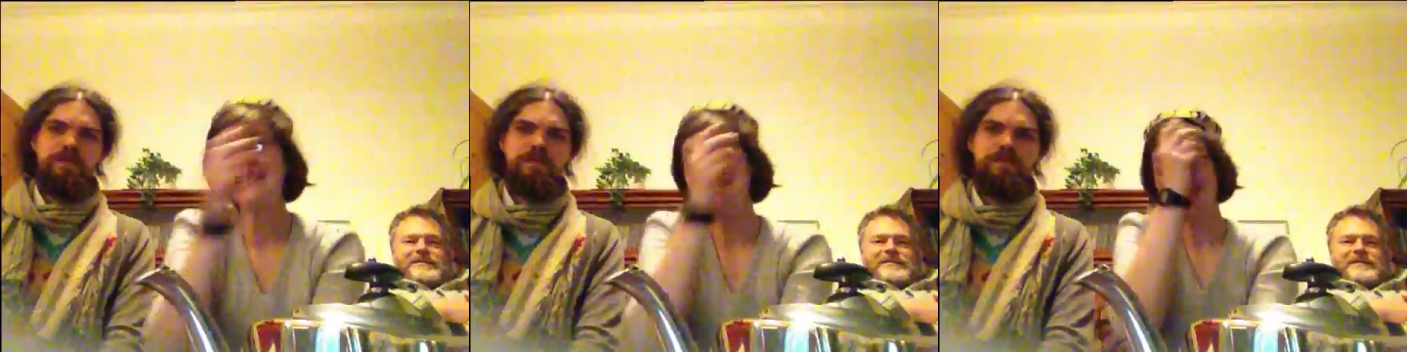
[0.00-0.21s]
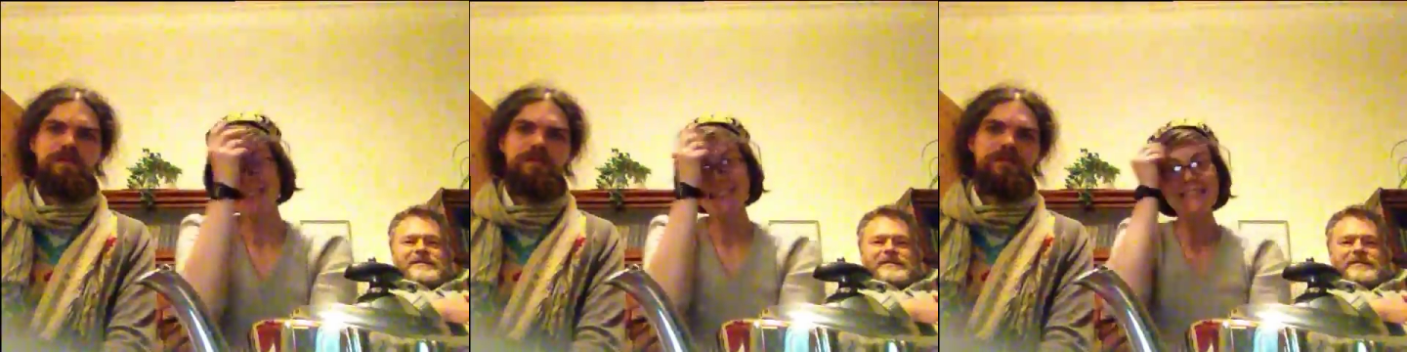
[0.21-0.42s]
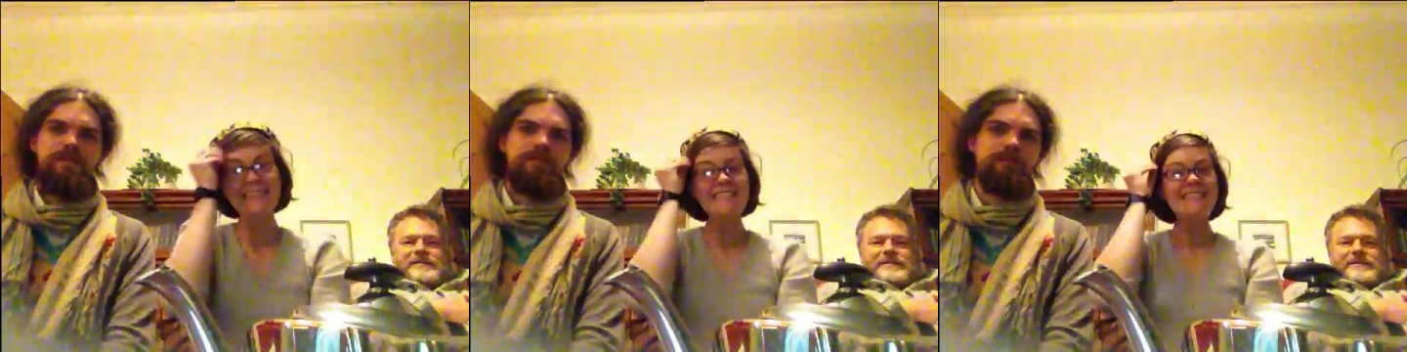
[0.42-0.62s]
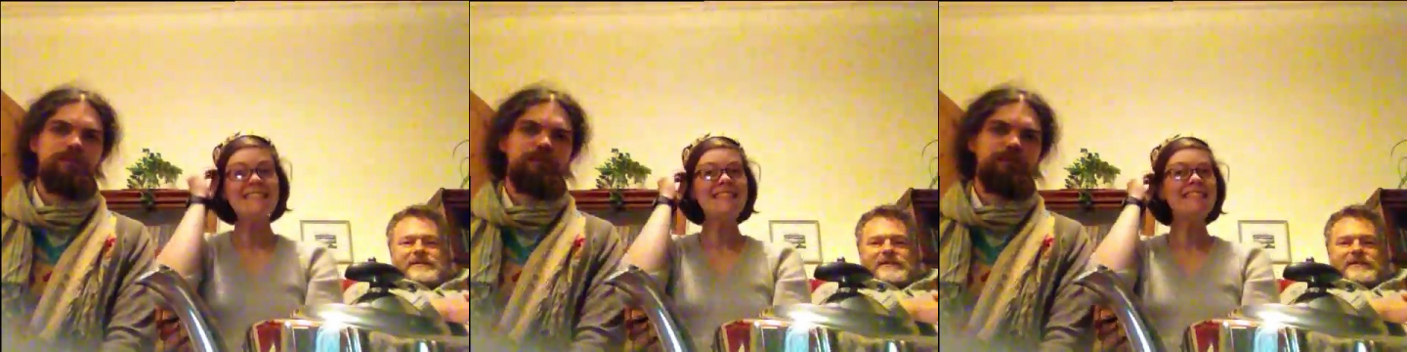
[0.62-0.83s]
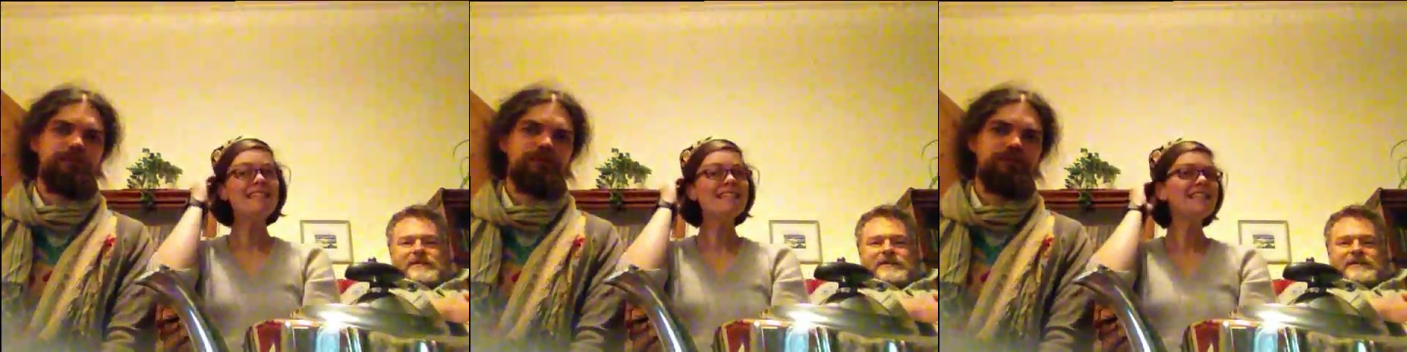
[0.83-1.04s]

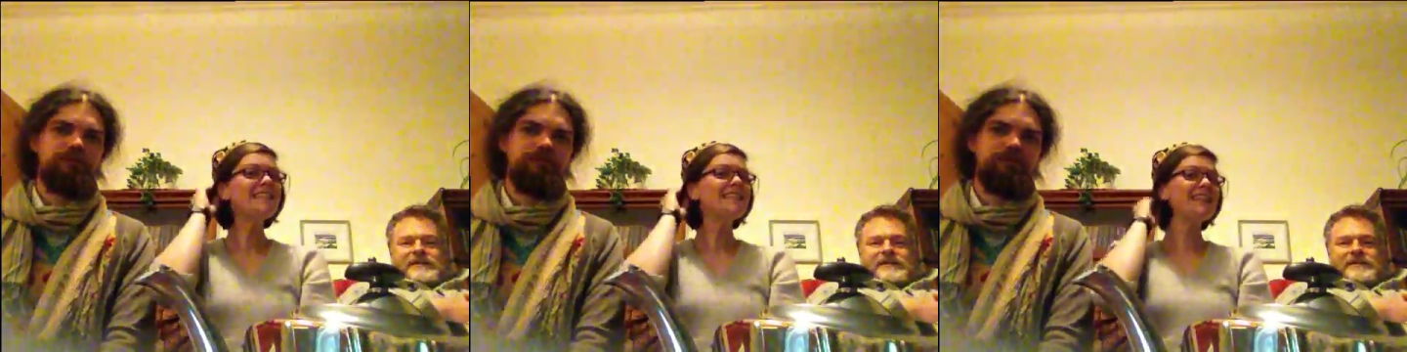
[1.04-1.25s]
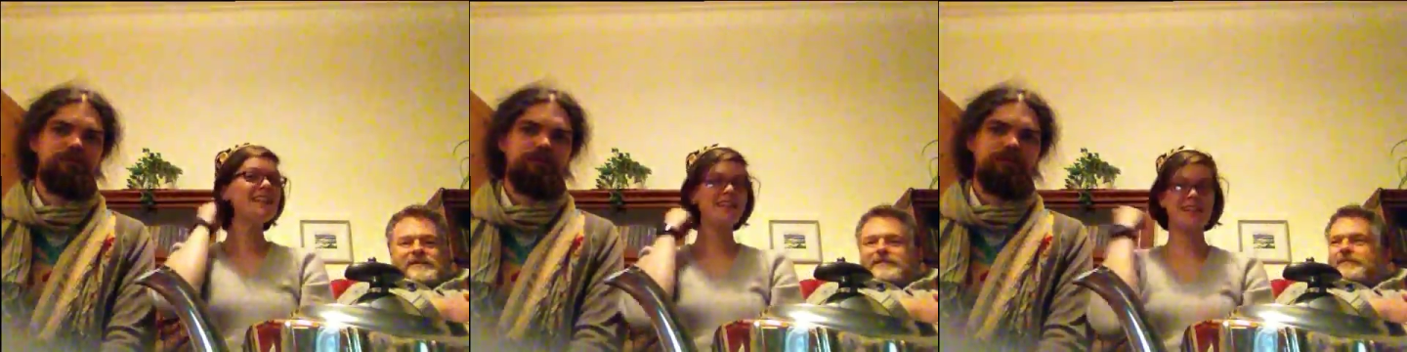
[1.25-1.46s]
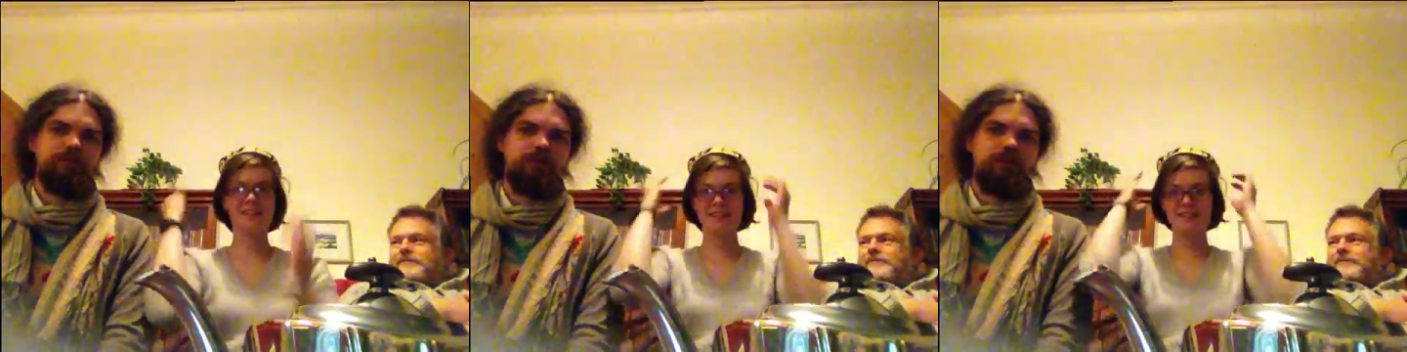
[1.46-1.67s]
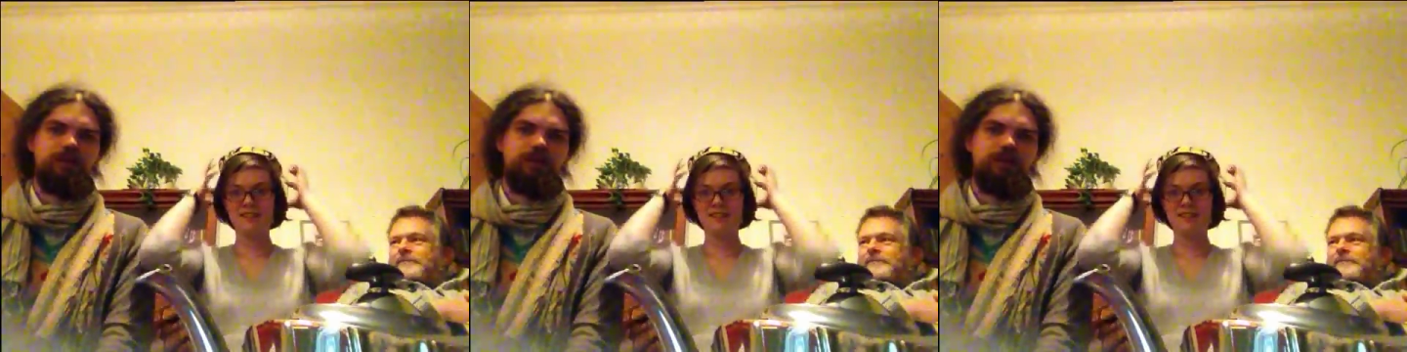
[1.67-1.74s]
(no one is talking)